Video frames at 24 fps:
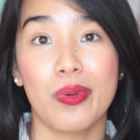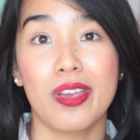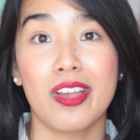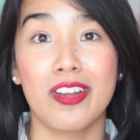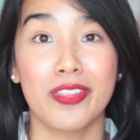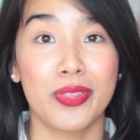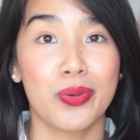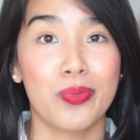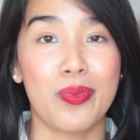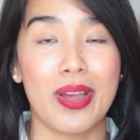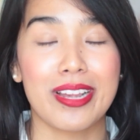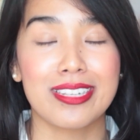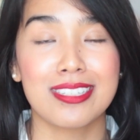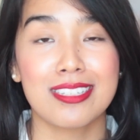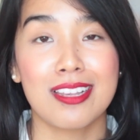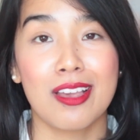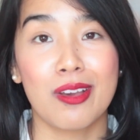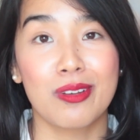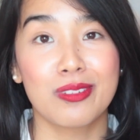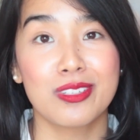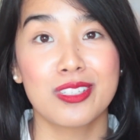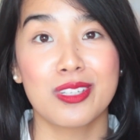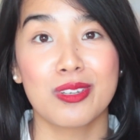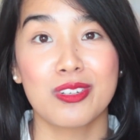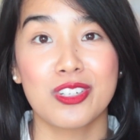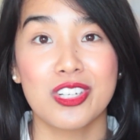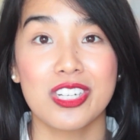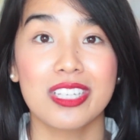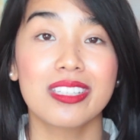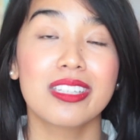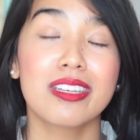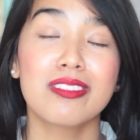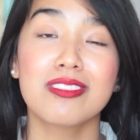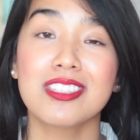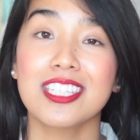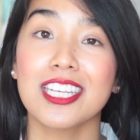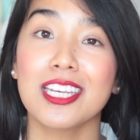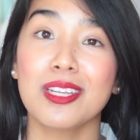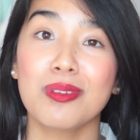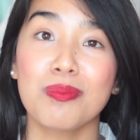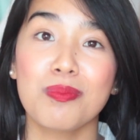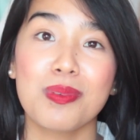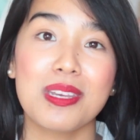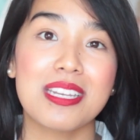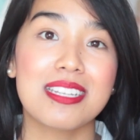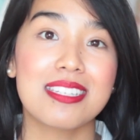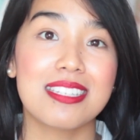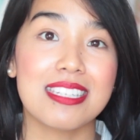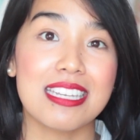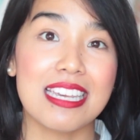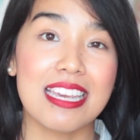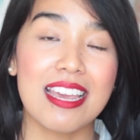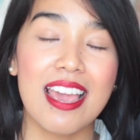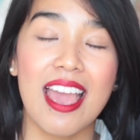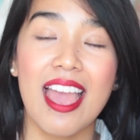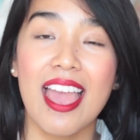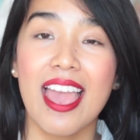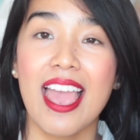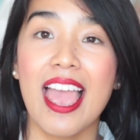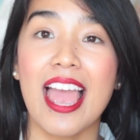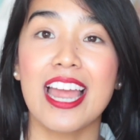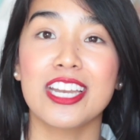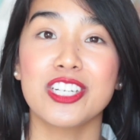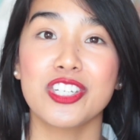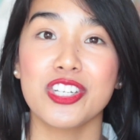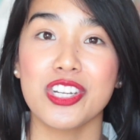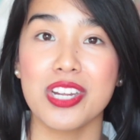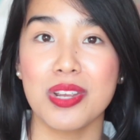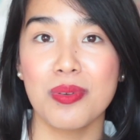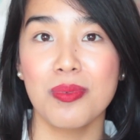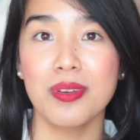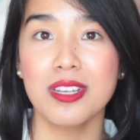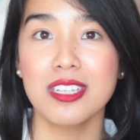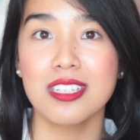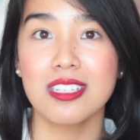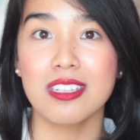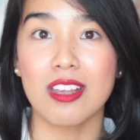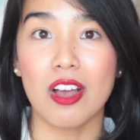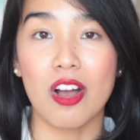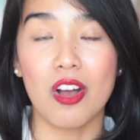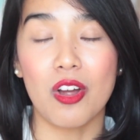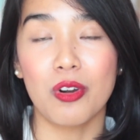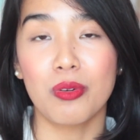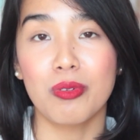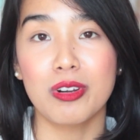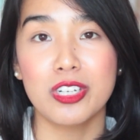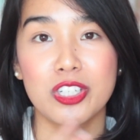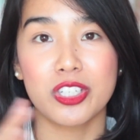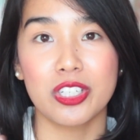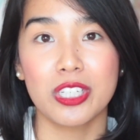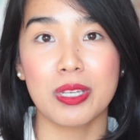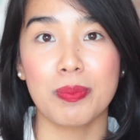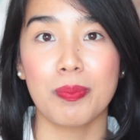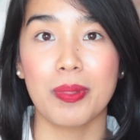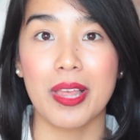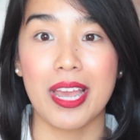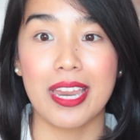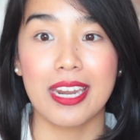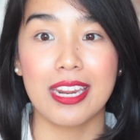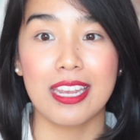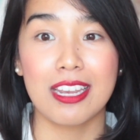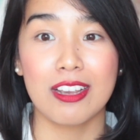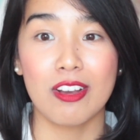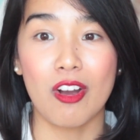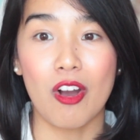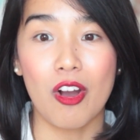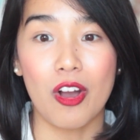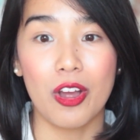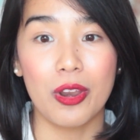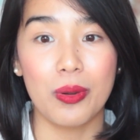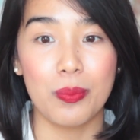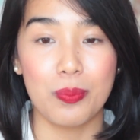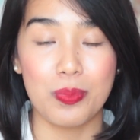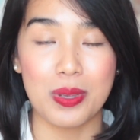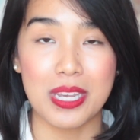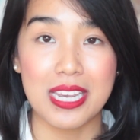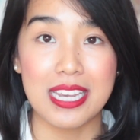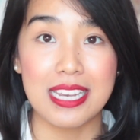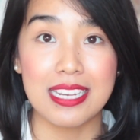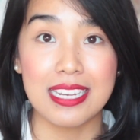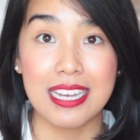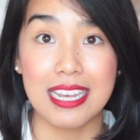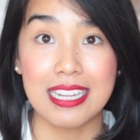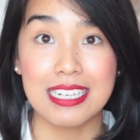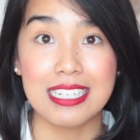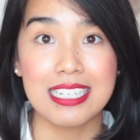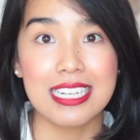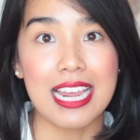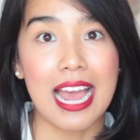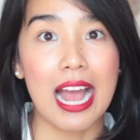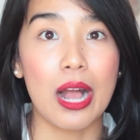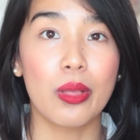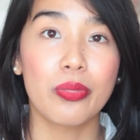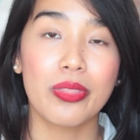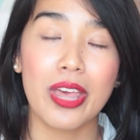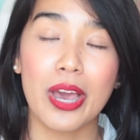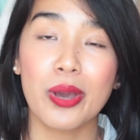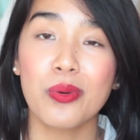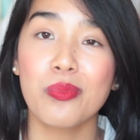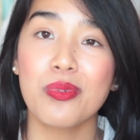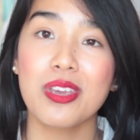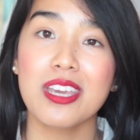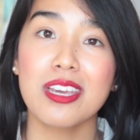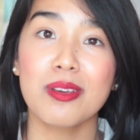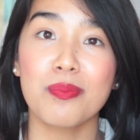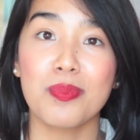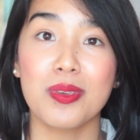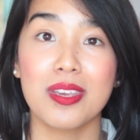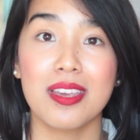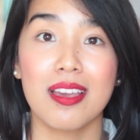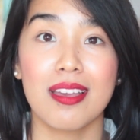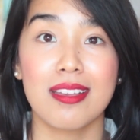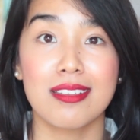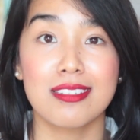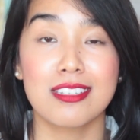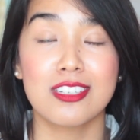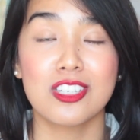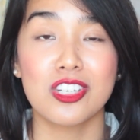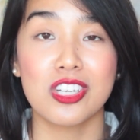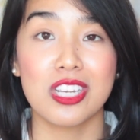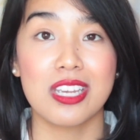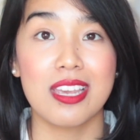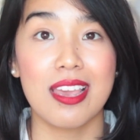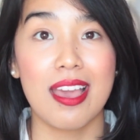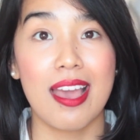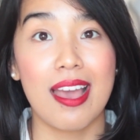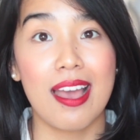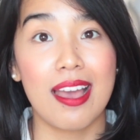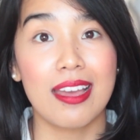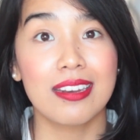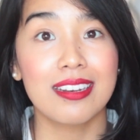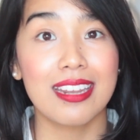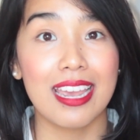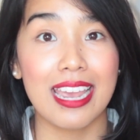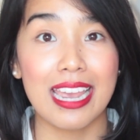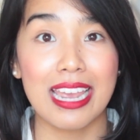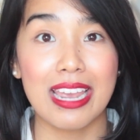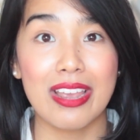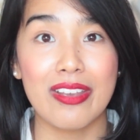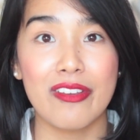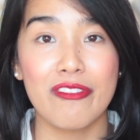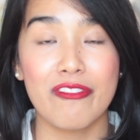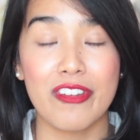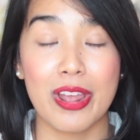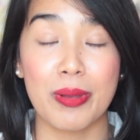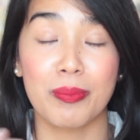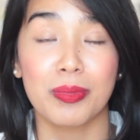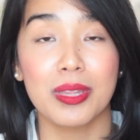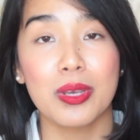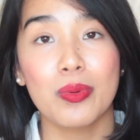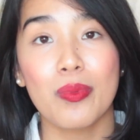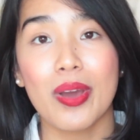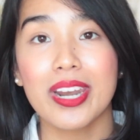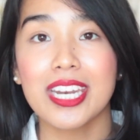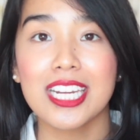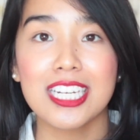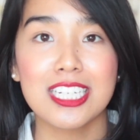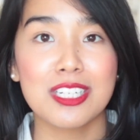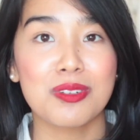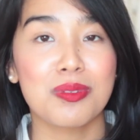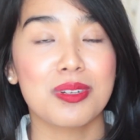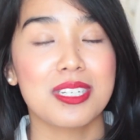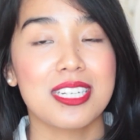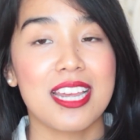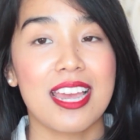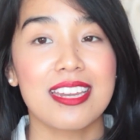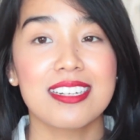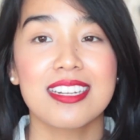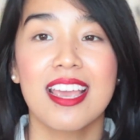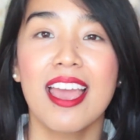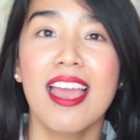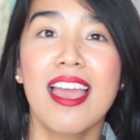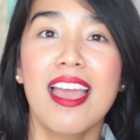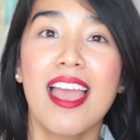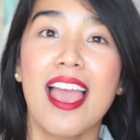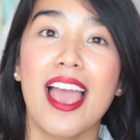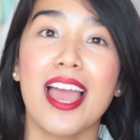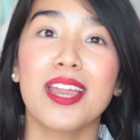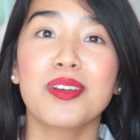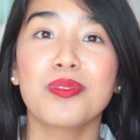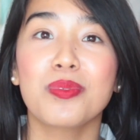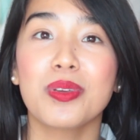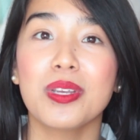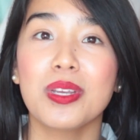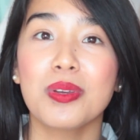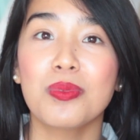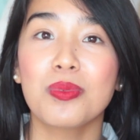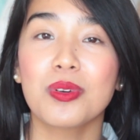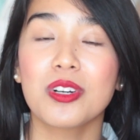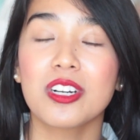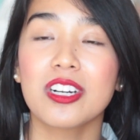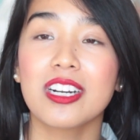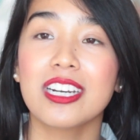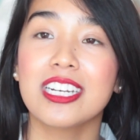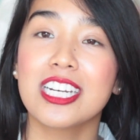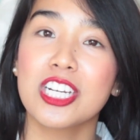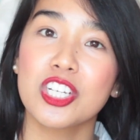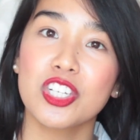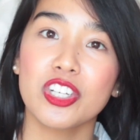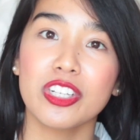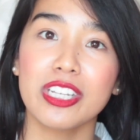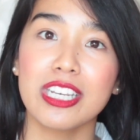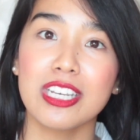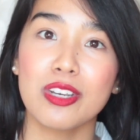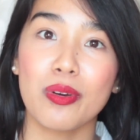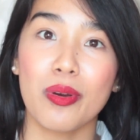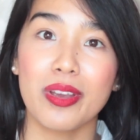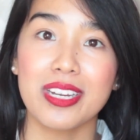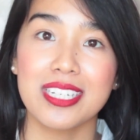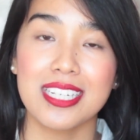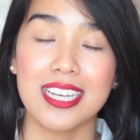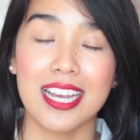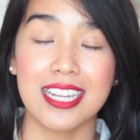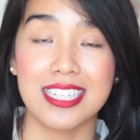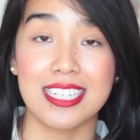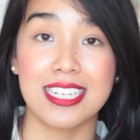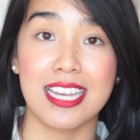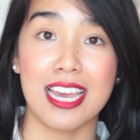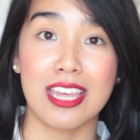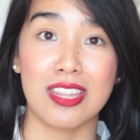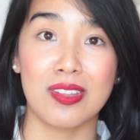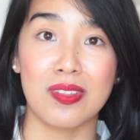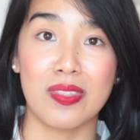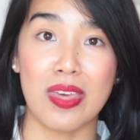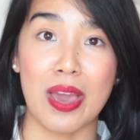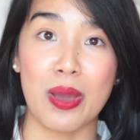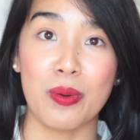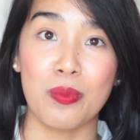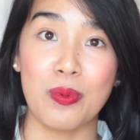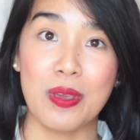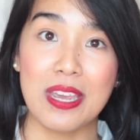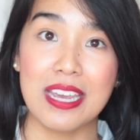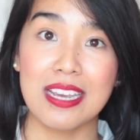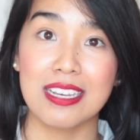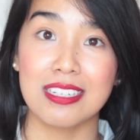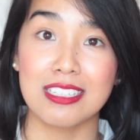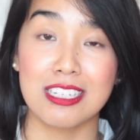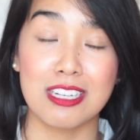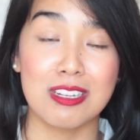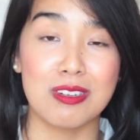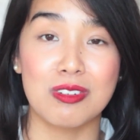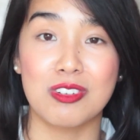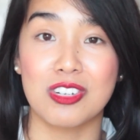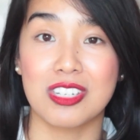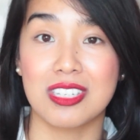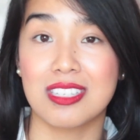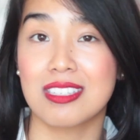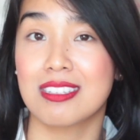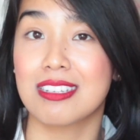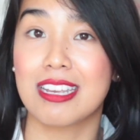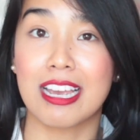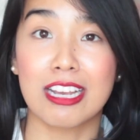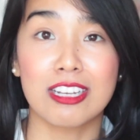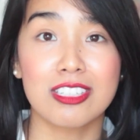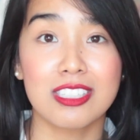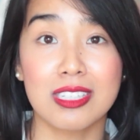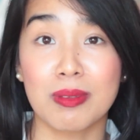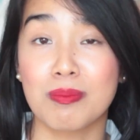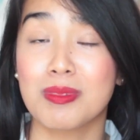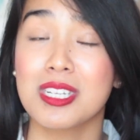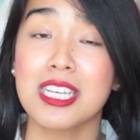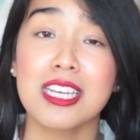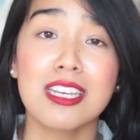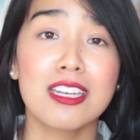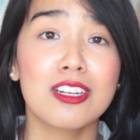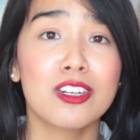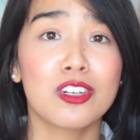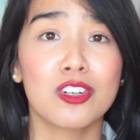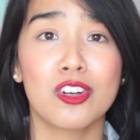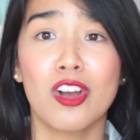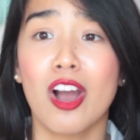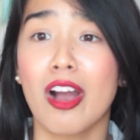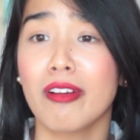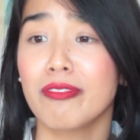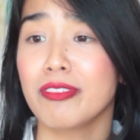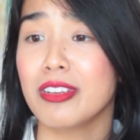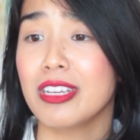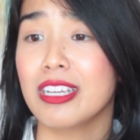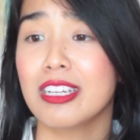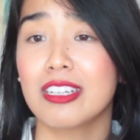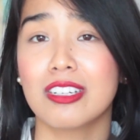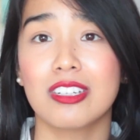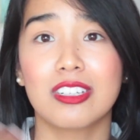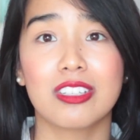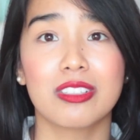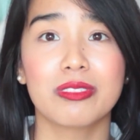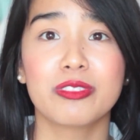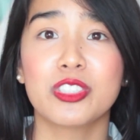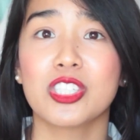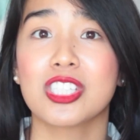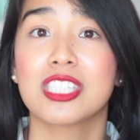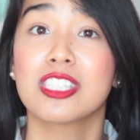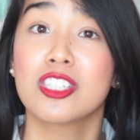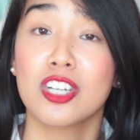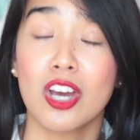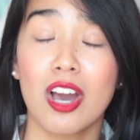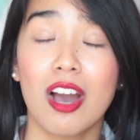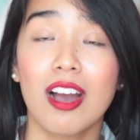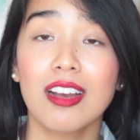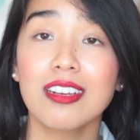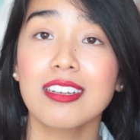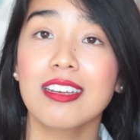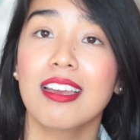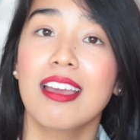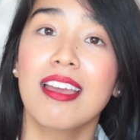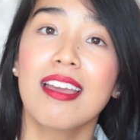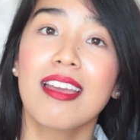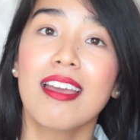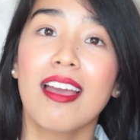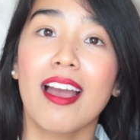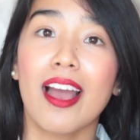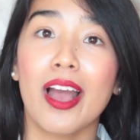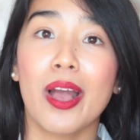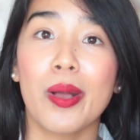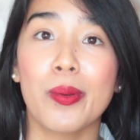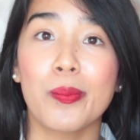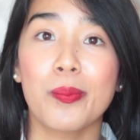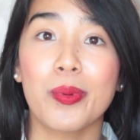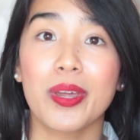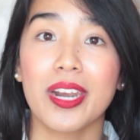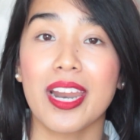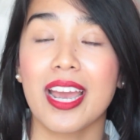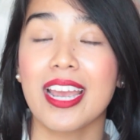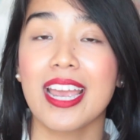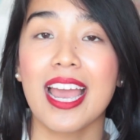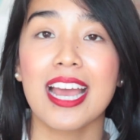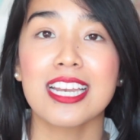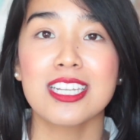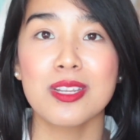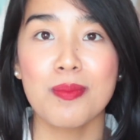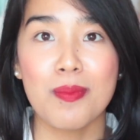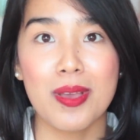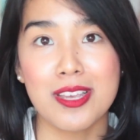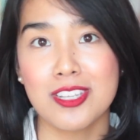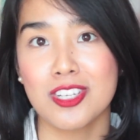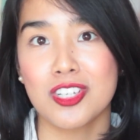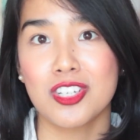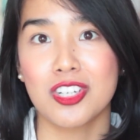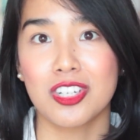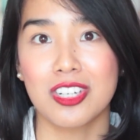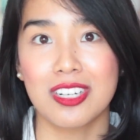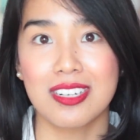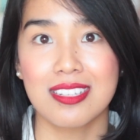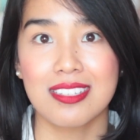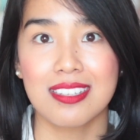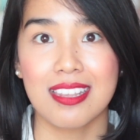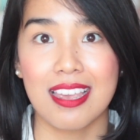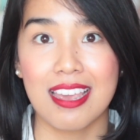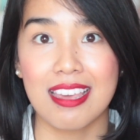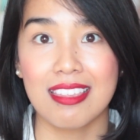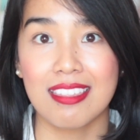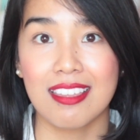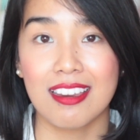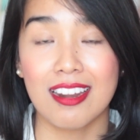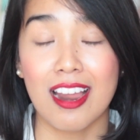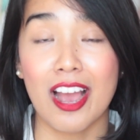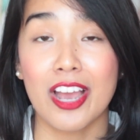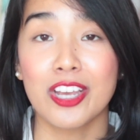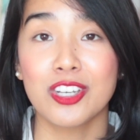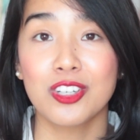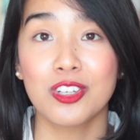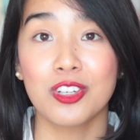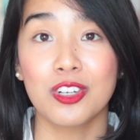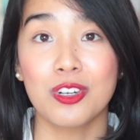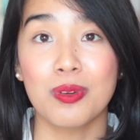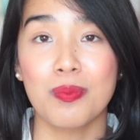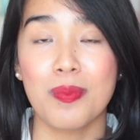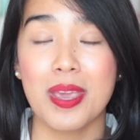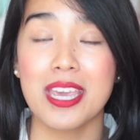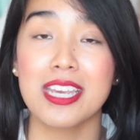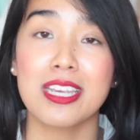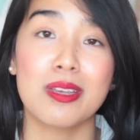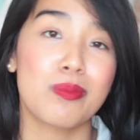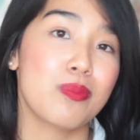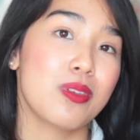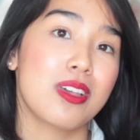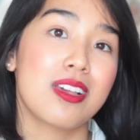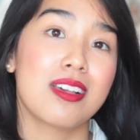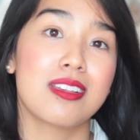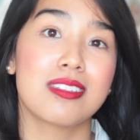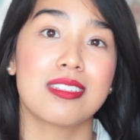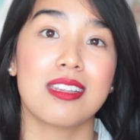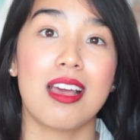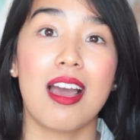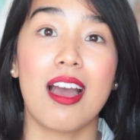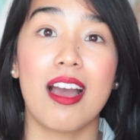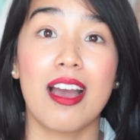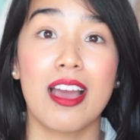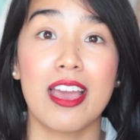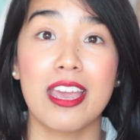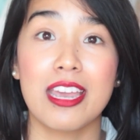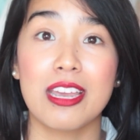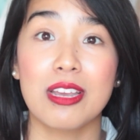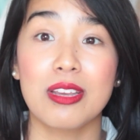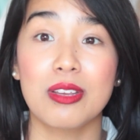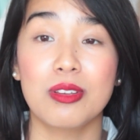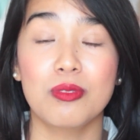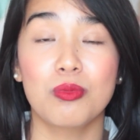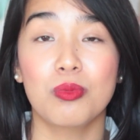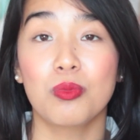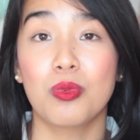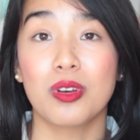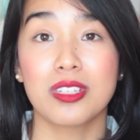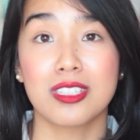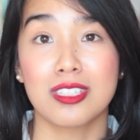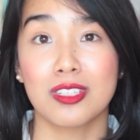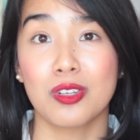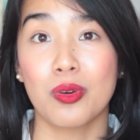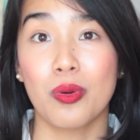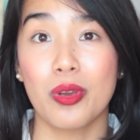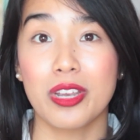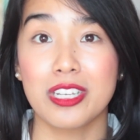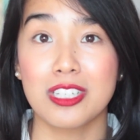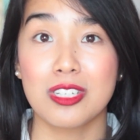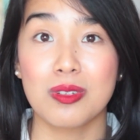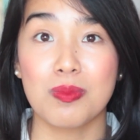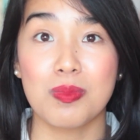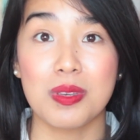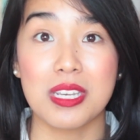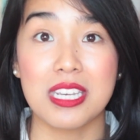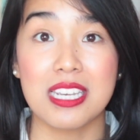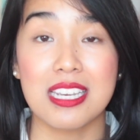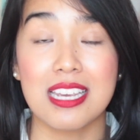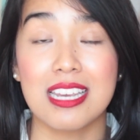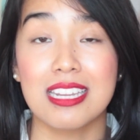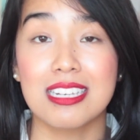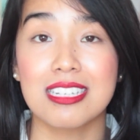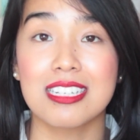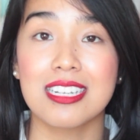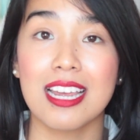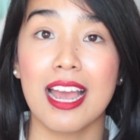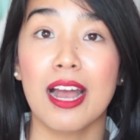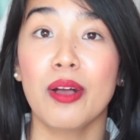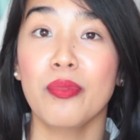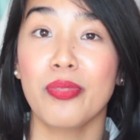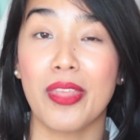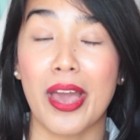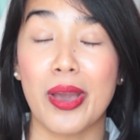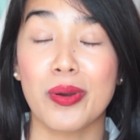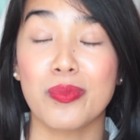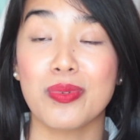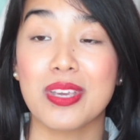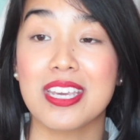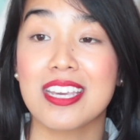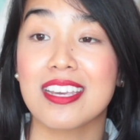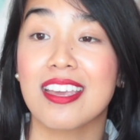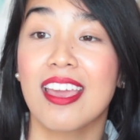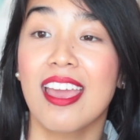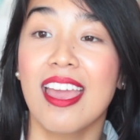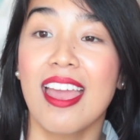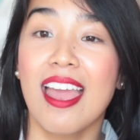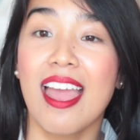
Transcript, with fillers: the way on the West Coast, so she lives in B C, and she was originally planning on being in town that week because she had a family wedding to attend, and we were initially going to get together that week to just get some tea or coffee or just talk, um, but I had to message her and say that I couldn't make it because I wasn't going to be in town that week,